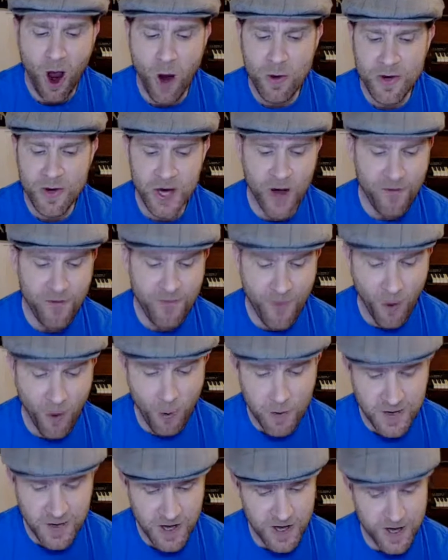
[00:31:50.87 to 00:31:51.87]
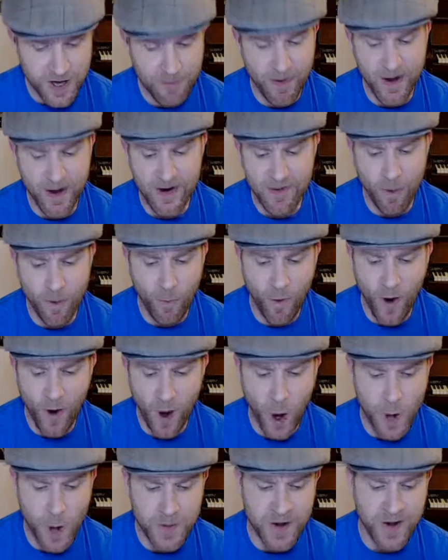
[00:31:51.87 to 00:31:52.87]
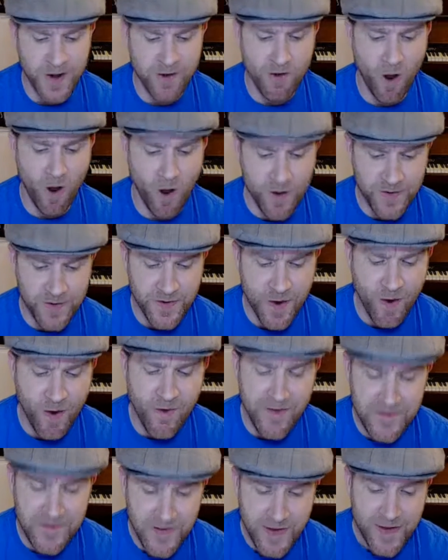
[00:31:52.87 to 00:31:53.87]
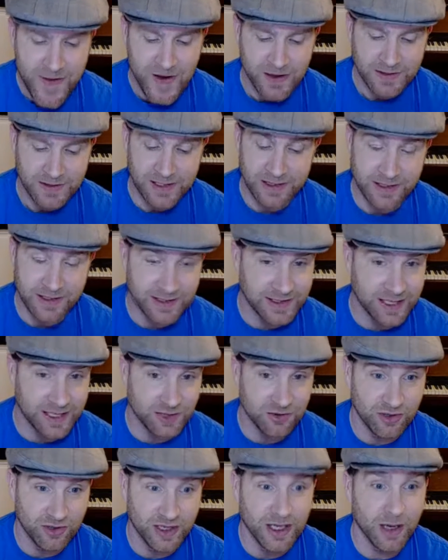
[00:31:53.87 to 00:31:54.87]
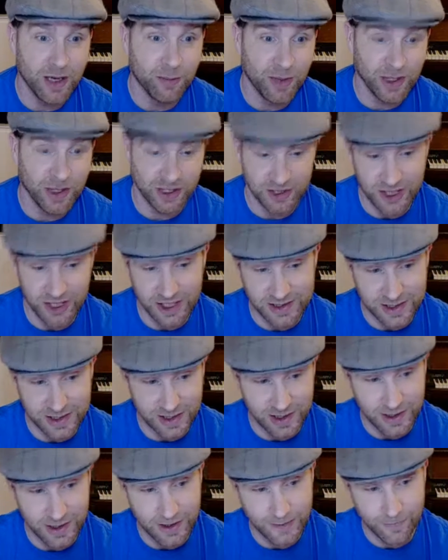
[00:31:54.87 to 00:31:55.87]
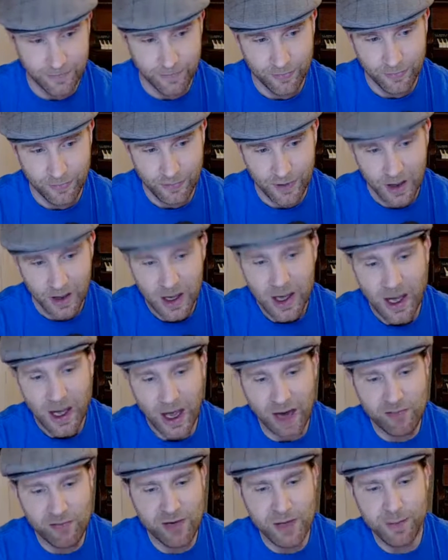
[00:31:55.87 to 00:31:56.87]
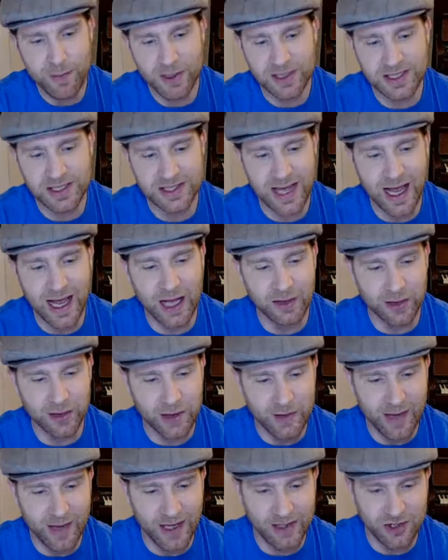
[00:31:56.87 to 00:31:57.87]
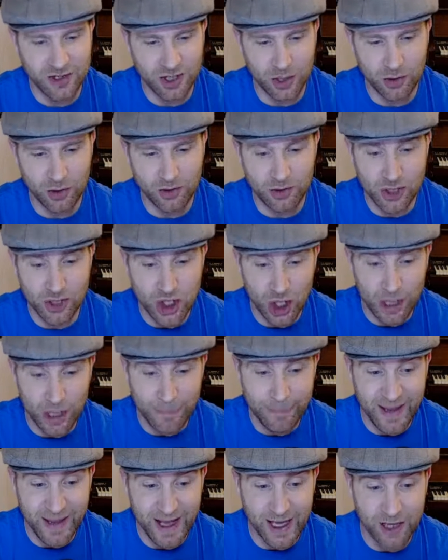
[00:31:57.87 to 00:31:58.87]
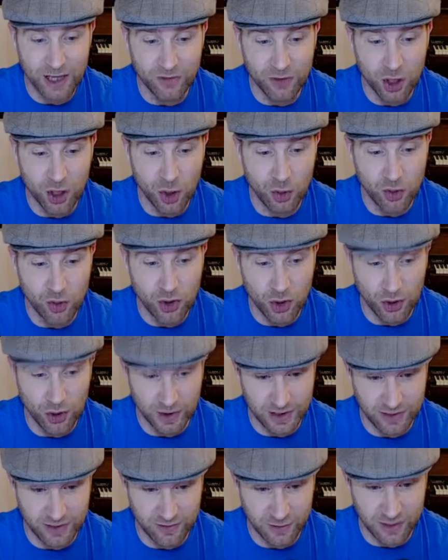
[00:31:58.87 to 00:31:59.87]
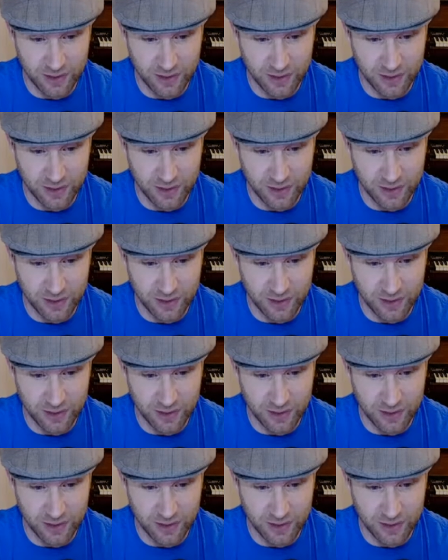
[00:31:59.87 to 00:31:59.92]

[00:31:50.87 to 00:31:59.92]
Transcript: was a fool to speak the way I did last night," said the sentry apologetically. Henry put his hand on the man's shoulder and took a bag of gold coins from